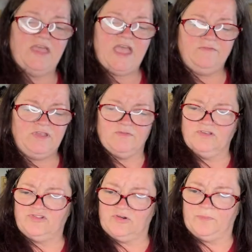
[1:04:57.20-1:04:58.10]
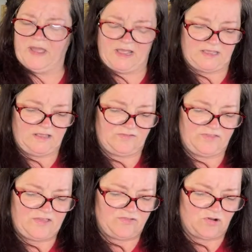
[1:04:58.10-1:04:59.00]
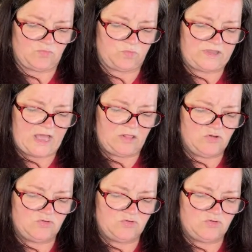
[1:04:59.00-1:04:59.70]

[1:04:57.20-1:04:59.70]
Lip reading: have the original backings. These are yellow